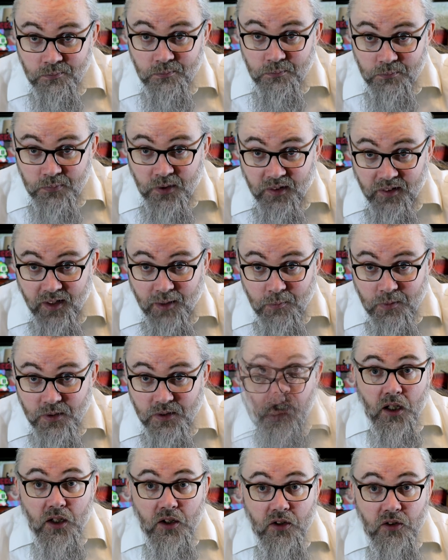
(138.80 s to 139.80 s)

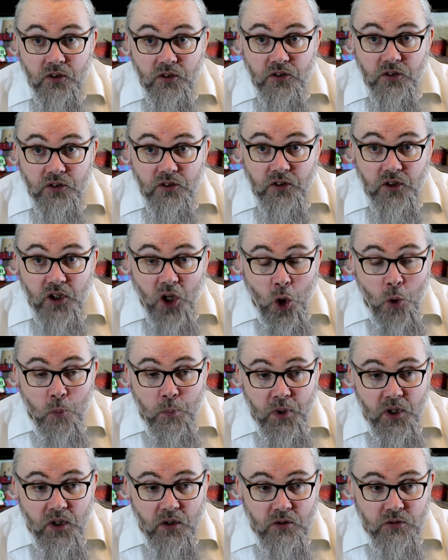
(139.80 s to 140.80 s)
programmers. Scope
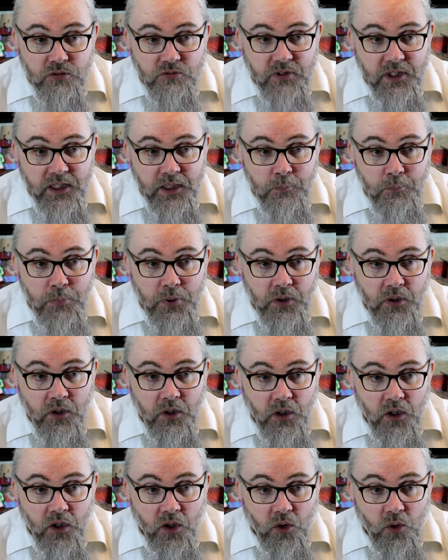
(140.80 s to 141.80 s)
creep
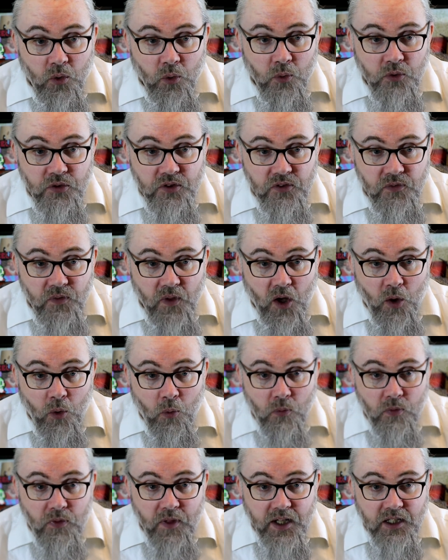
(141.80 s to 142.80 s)
causes the
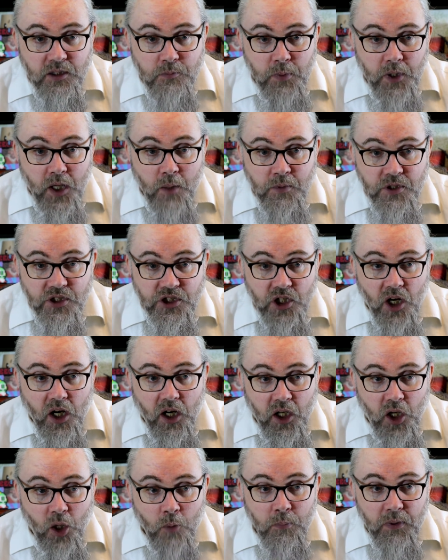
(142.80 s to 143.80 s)
whole thing to become a
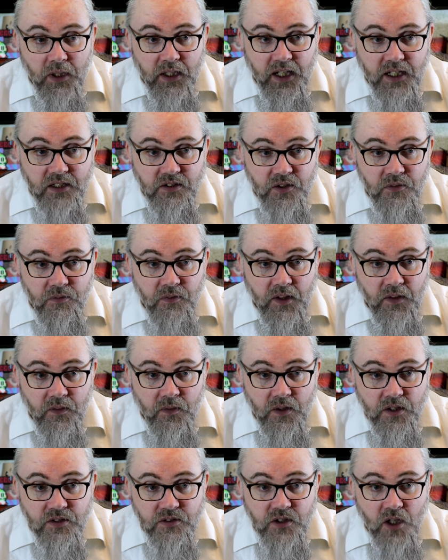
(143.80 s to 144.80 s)
giant complicated thing
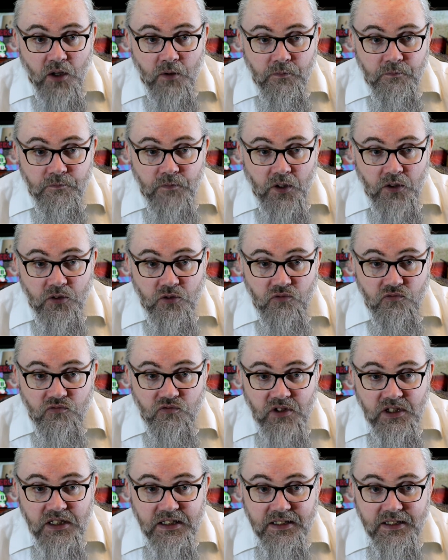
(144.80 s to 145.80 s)
that is no fun to
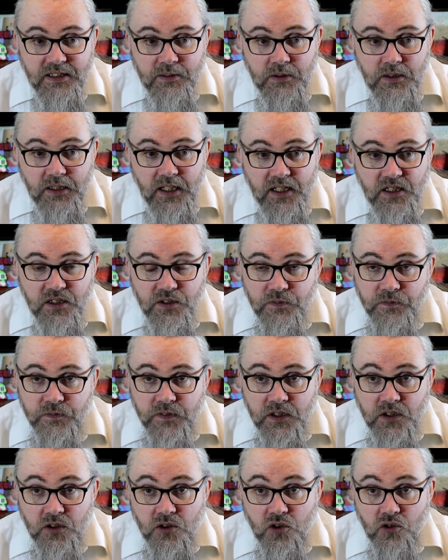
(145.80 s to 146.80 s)
write and less
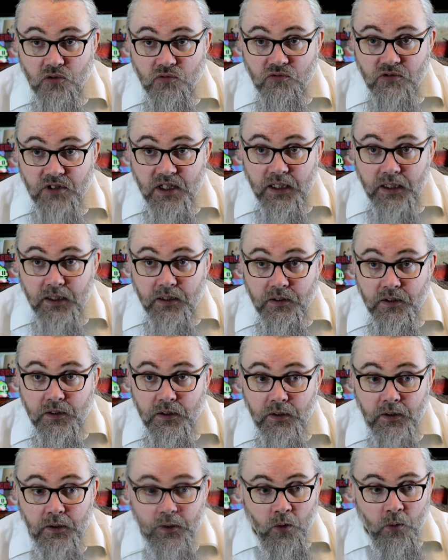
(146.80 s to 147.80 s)
fun to read.
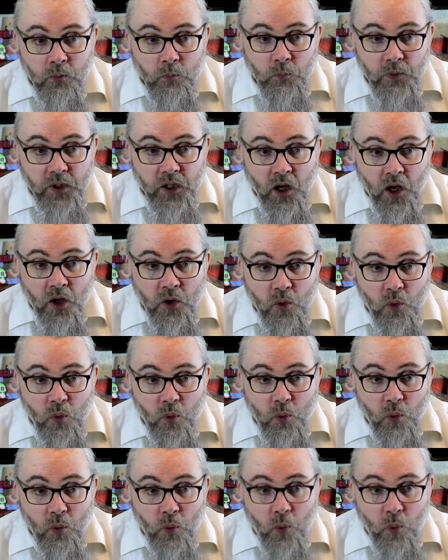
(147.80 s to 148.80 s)
We can't
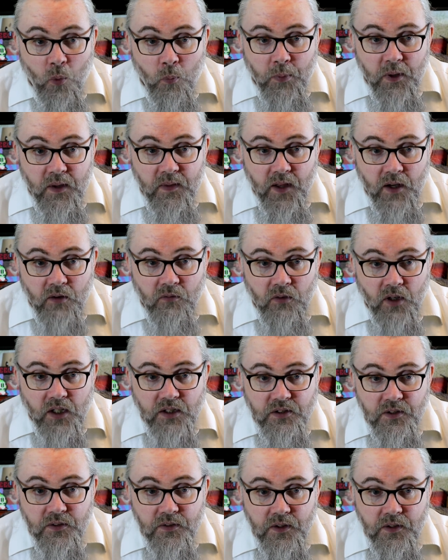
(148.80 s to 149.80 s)
all be that
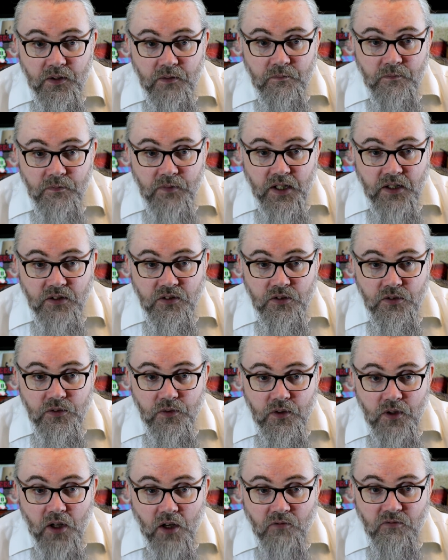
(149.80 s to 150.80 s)
writer that invents
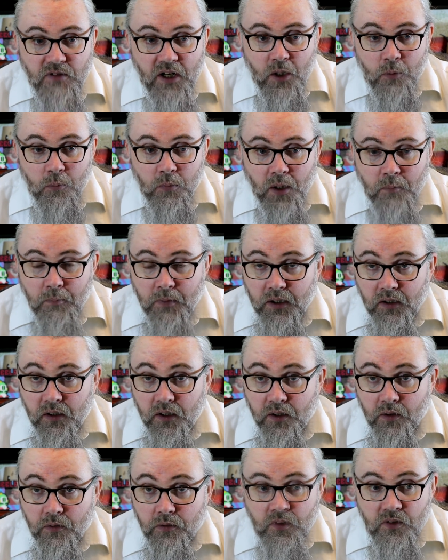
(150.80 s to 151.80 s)
a realm like
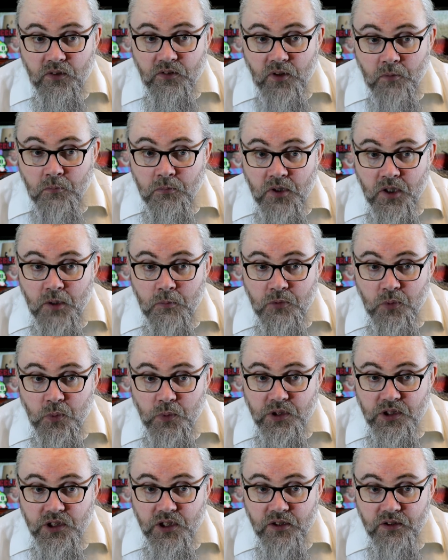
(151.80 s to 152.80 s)
Middle-earth. Sometimes we
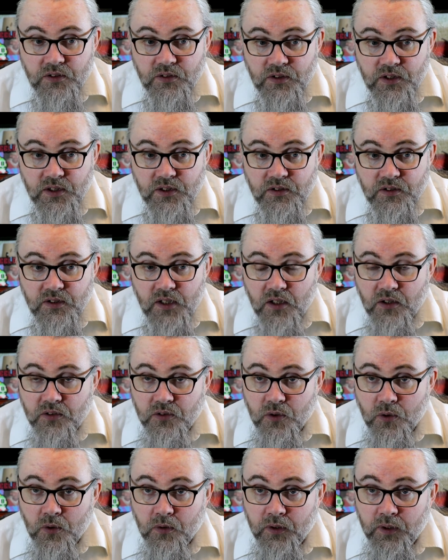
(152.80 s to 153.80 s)
just need to tell a
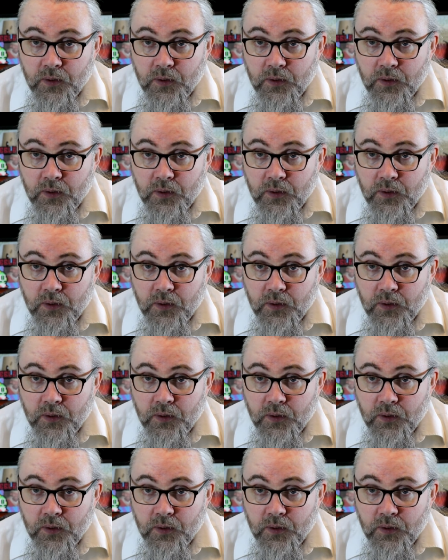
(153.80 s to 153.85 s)
story.